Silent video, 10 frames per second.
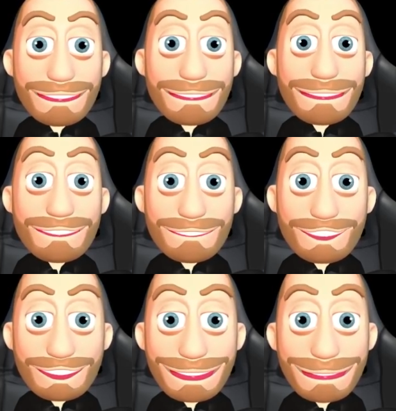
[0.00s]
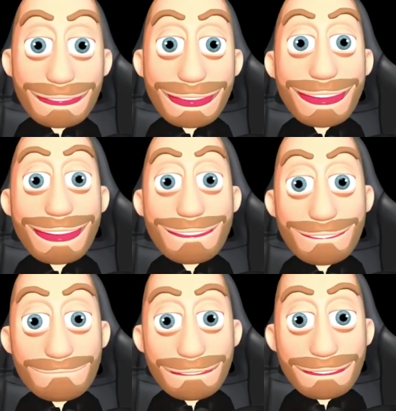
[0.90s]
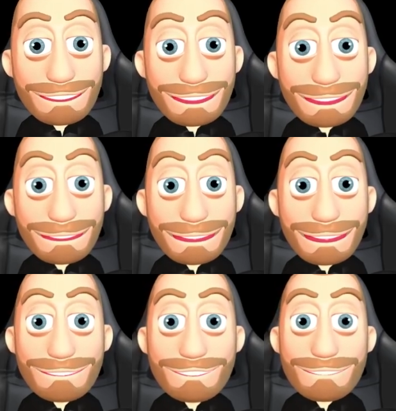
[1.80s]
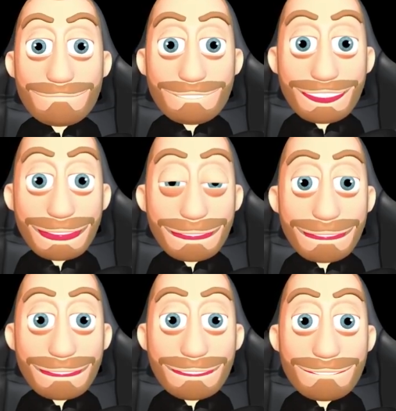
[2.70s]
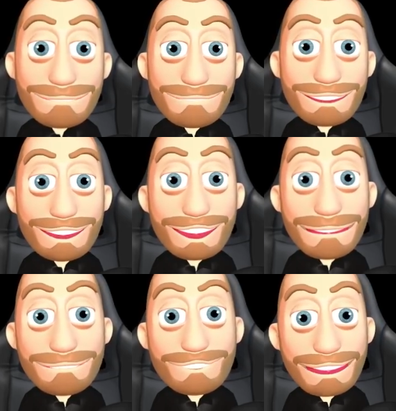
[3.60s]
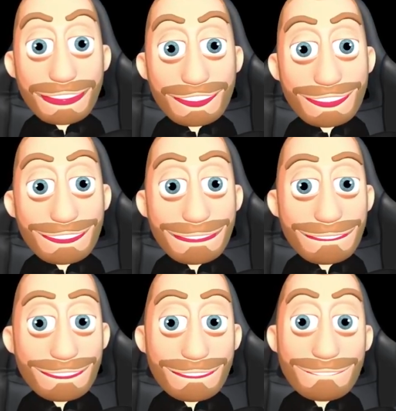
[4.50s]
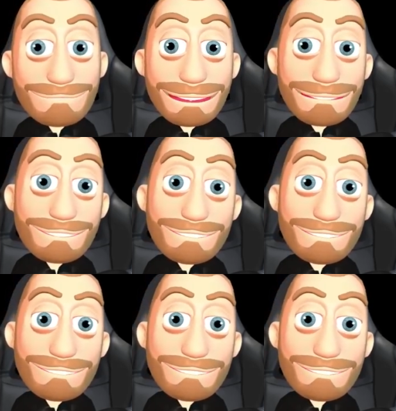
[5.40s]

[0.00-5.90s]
that we track everything. We track if you add more in, if you add more